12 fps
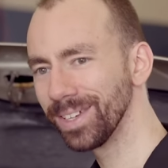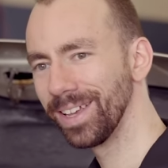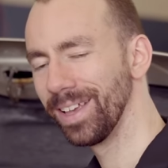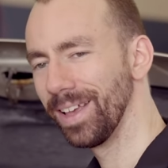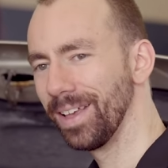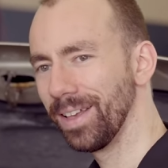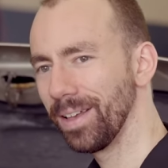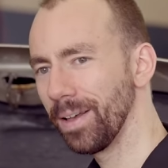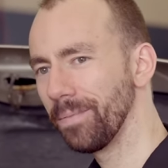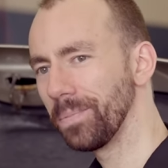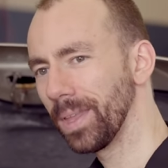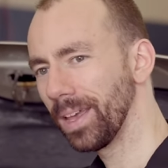
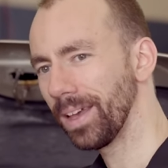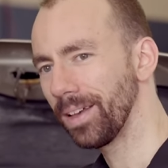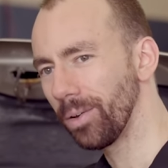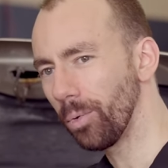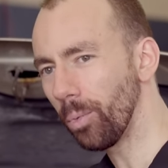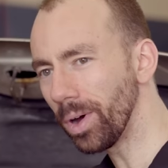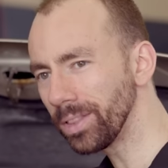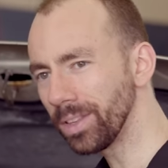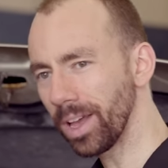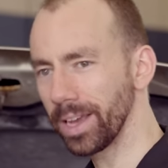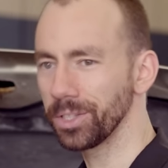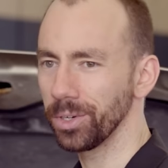uh,
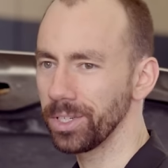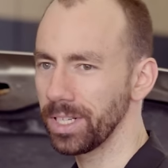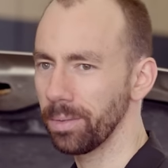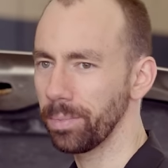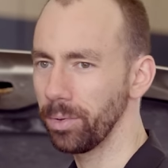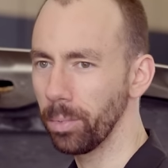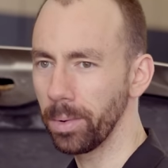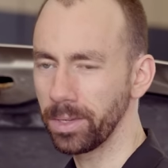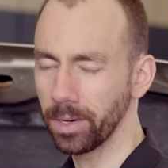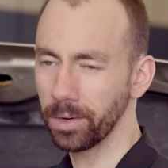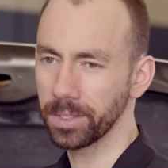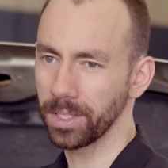one extra tip you
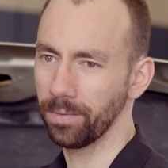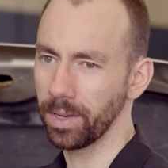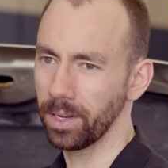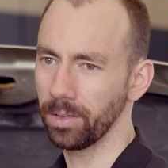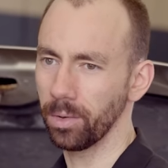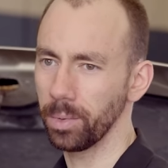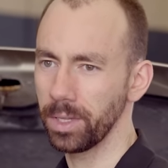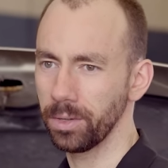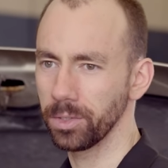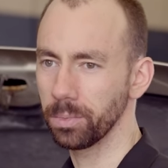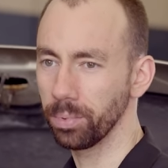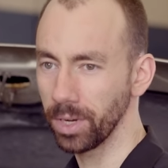won't notice in the video that we
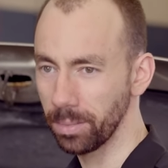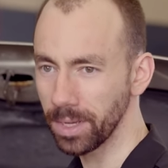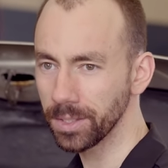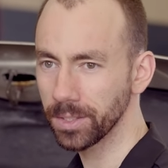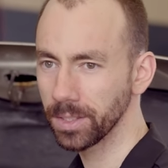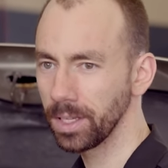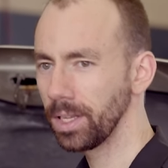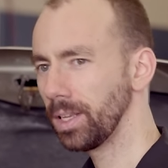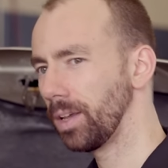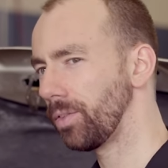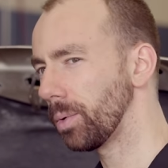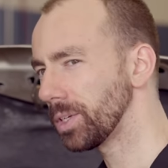use premix.
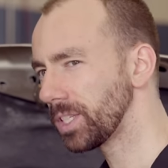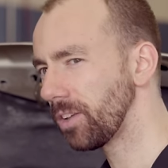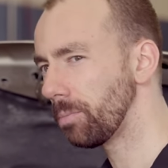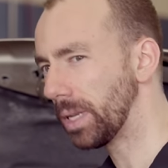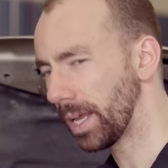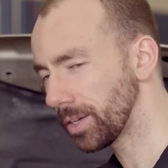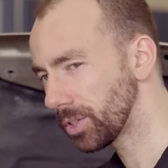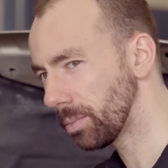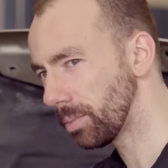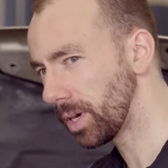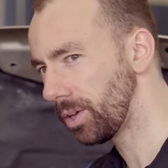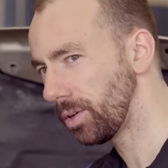If you want to save a bit
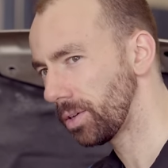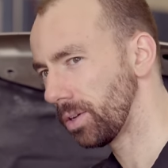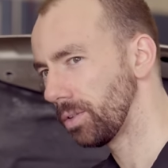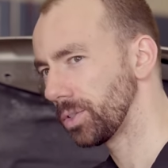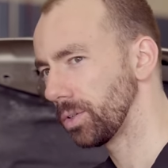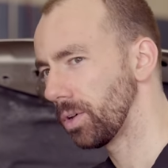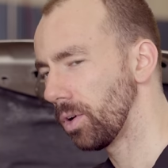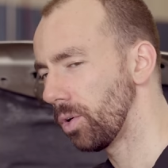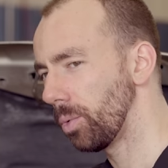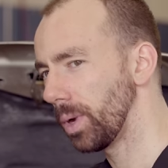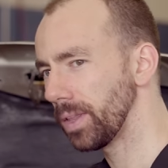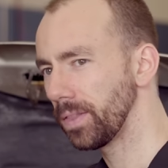extra money, you can also
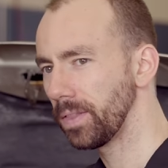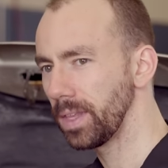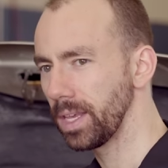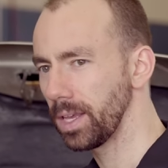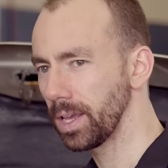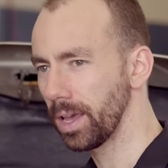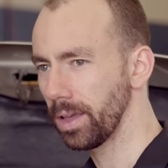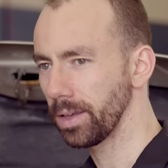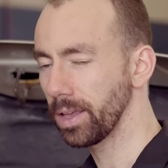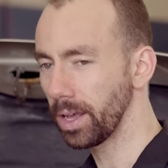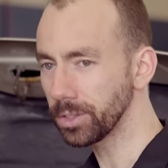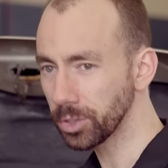go with the uh,
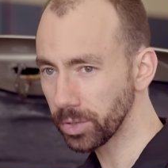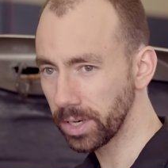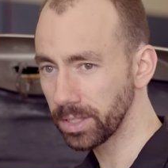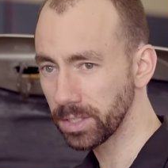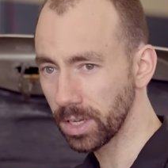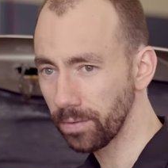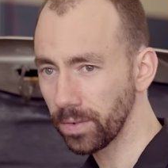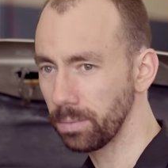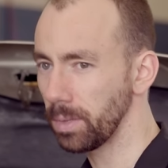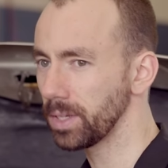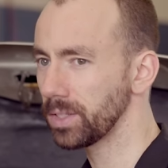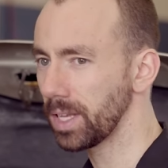concentrated stuff
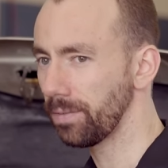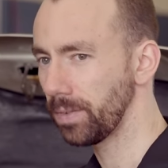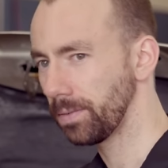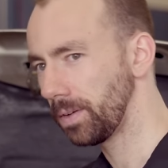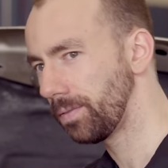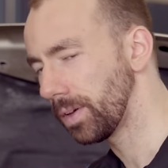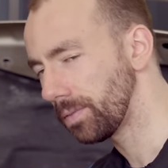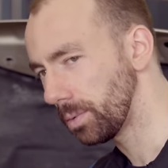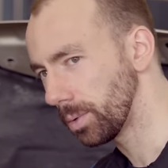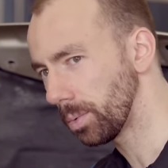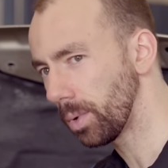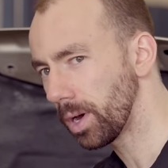and mix that
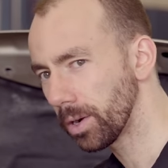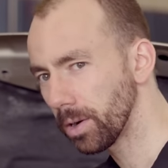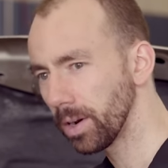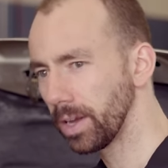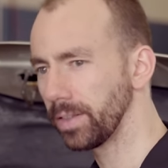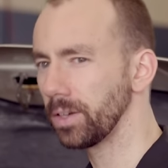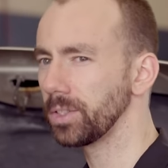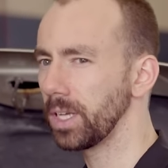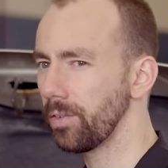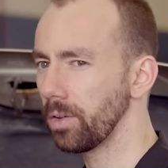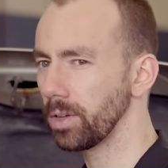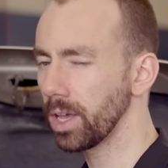50-50 with water, and that'll
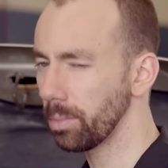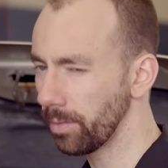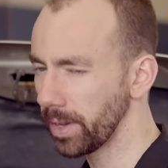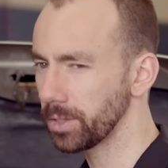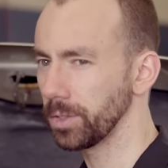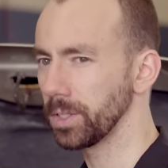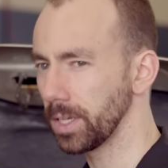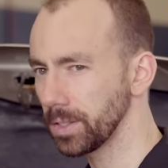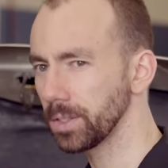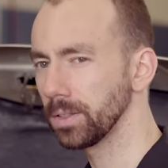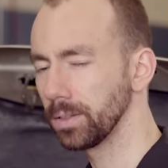save you a couple of extra cents.